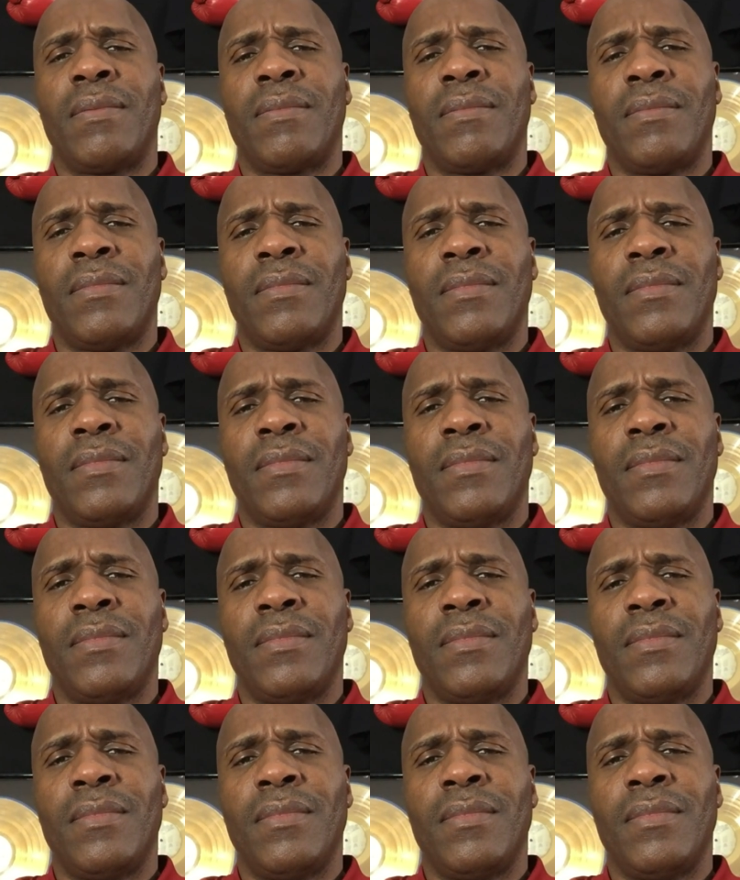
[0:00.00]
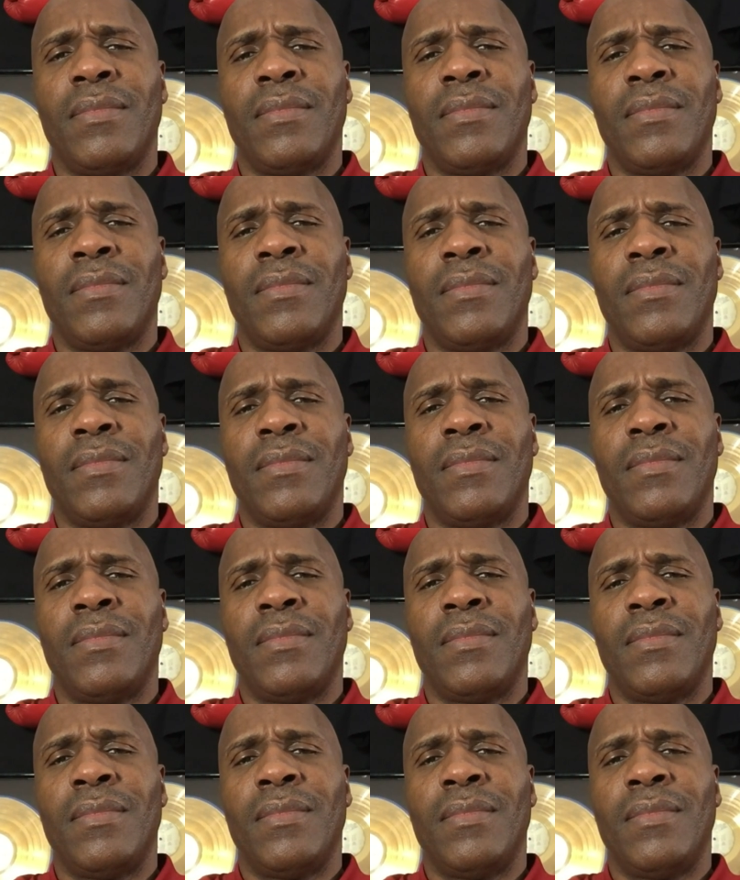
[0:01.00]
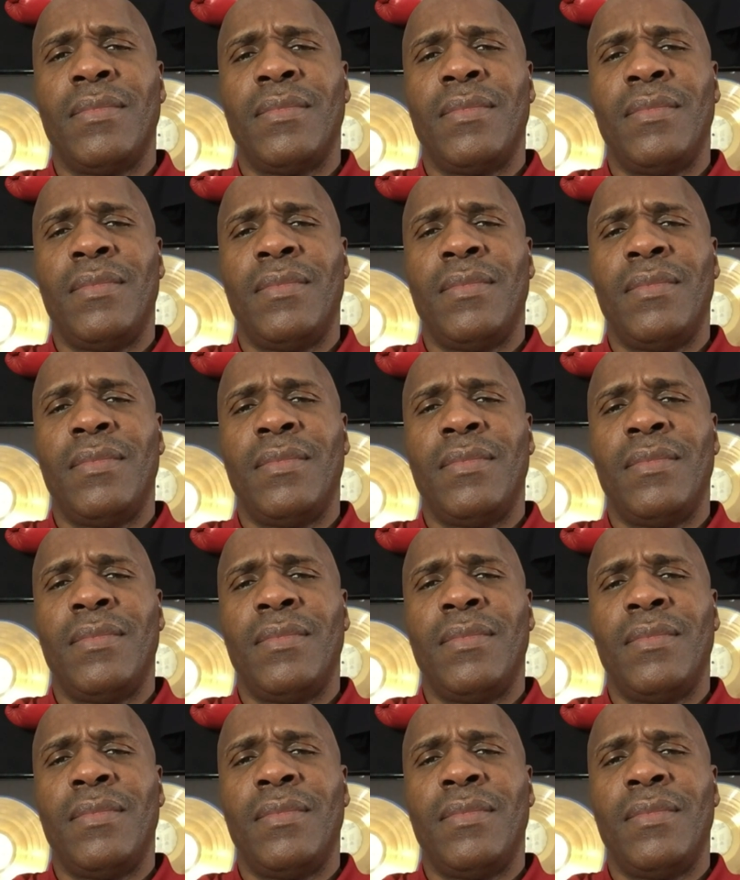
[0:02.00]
No one is speaking in this clip.